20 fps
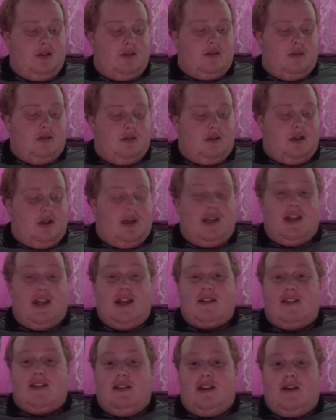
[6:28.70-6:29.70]
Going to
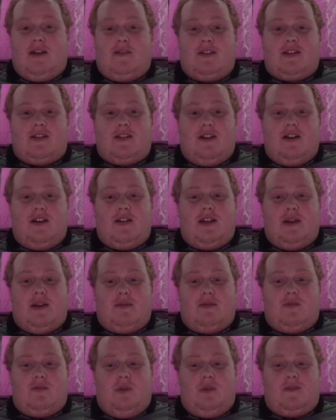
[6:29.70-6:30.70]
get to the other side, that
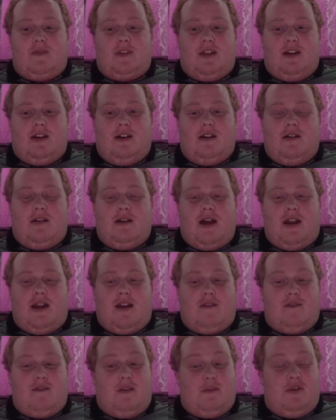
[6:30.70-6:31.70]
was Wilf Zaha, and
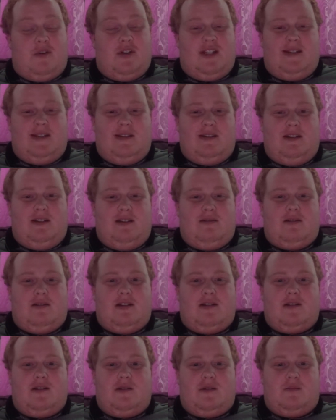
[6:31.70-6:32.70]
if I'm honest with you,
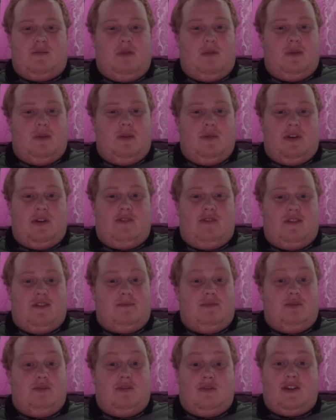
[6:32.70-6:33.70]
this is probably one of his
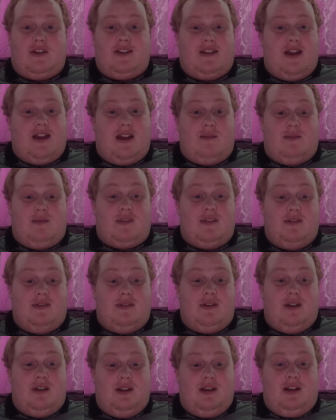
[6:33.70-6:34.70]
poorest games.
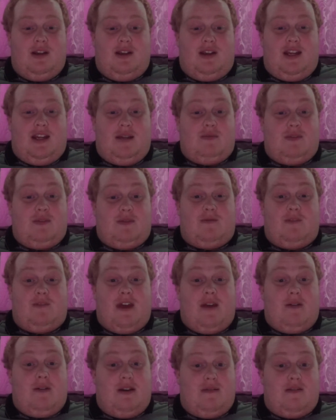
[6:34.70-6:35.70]
He was
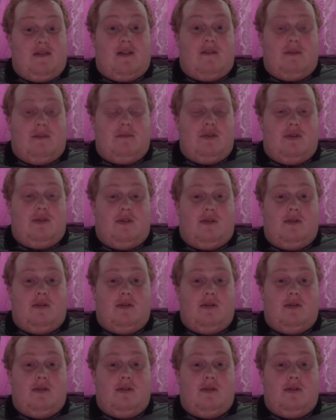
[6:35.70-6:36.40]
very, very poor.